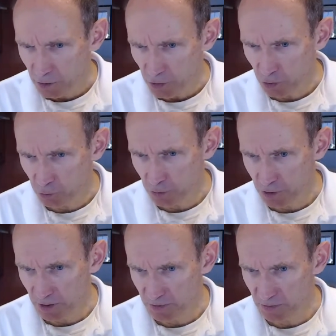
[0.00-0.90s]
You could
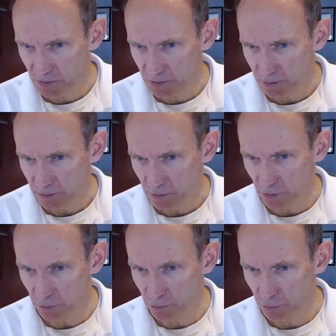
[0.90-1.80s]
just
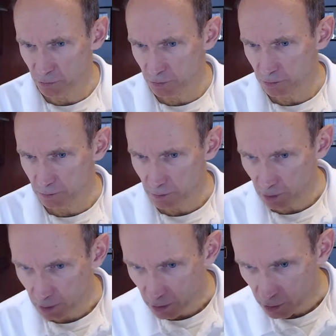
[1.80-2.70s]
use
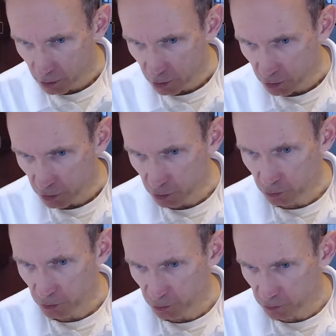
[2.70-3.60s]
you
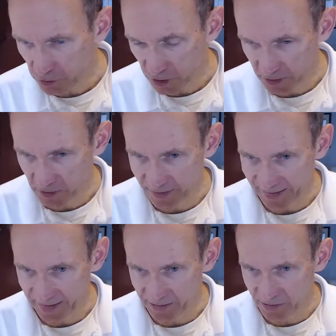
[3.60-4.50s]
could use just
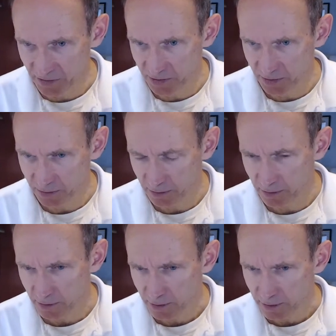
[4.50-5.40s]
eggs.
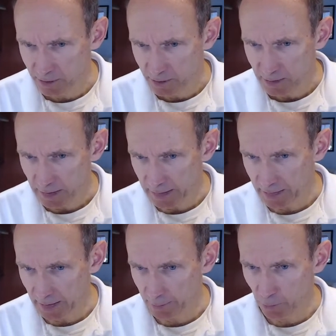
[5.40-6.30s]

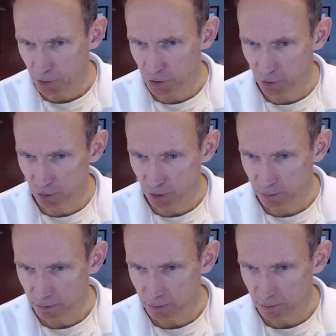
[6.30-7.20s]
I'm not sure.